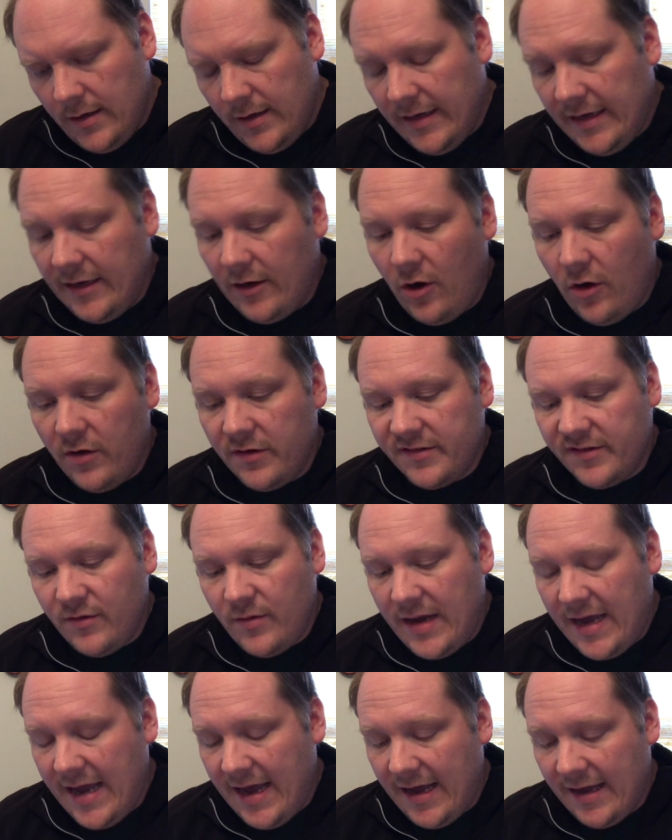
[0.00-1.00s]
It also
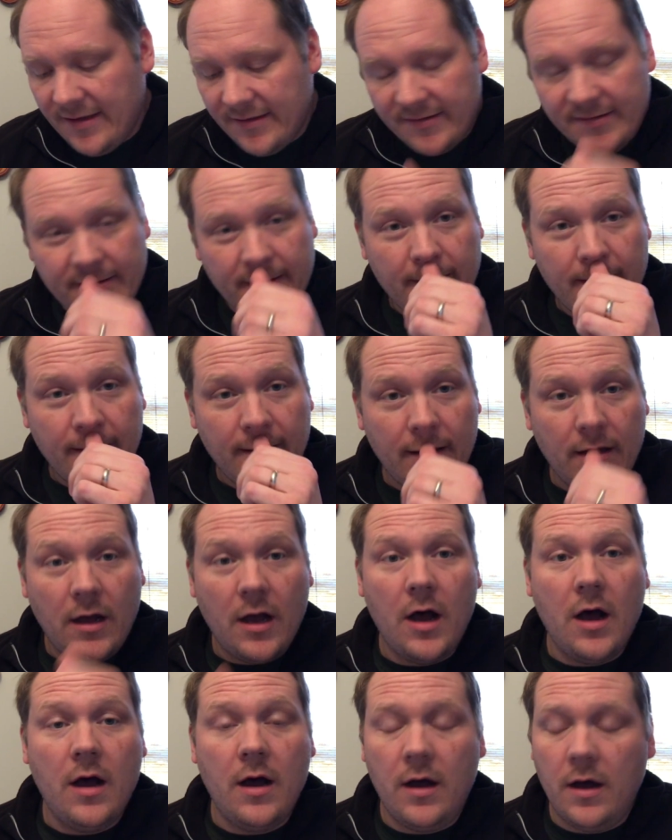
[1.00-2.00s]
has
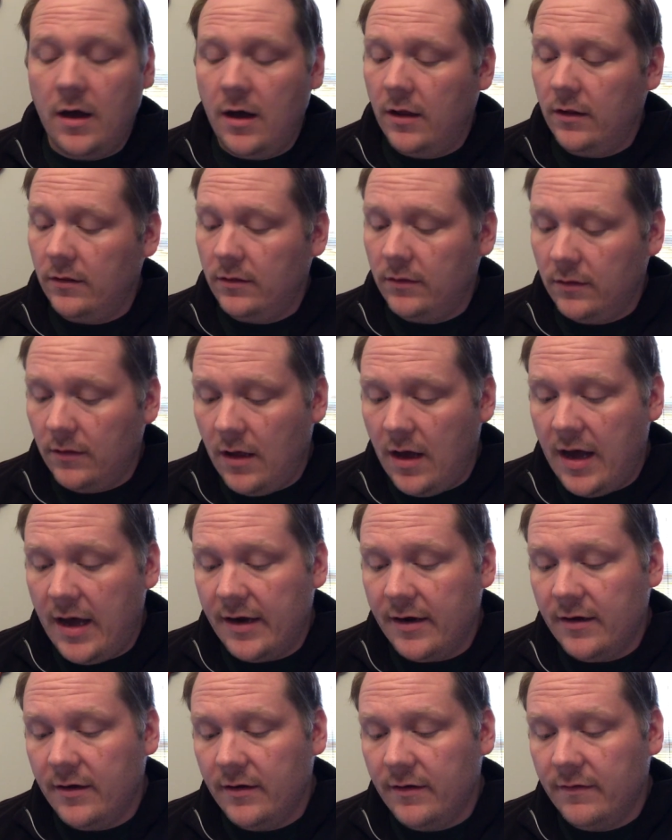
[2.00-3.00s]
a
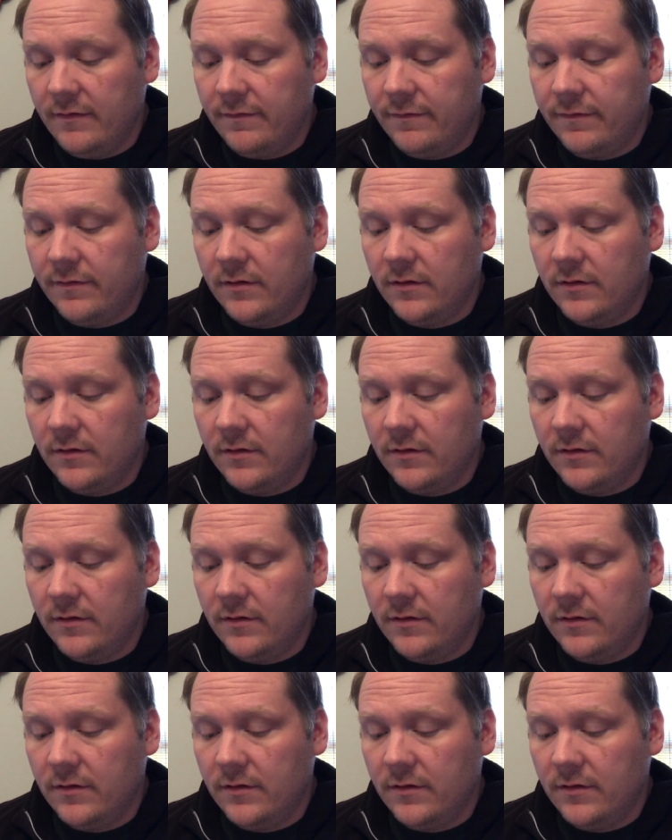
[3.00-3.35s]
lot of